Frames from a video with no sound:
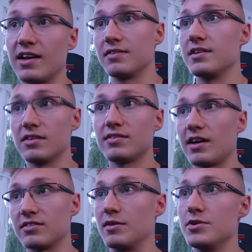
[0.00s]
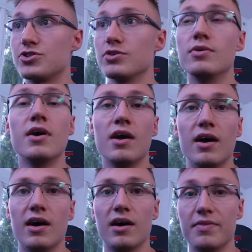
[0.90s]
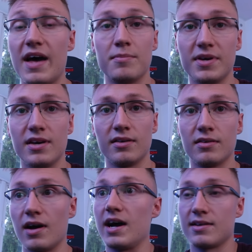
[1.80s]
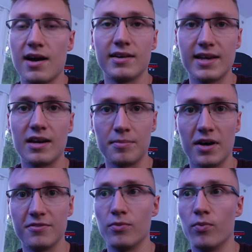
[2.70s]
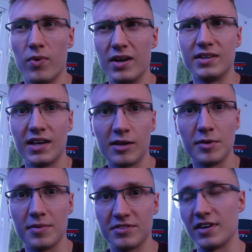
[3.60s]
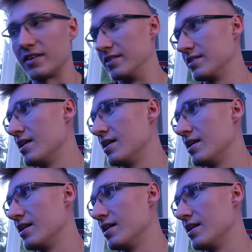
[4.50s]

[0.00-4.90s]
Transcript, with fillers: getting the exact same issue, that being I can't get above 1 gigabit per second.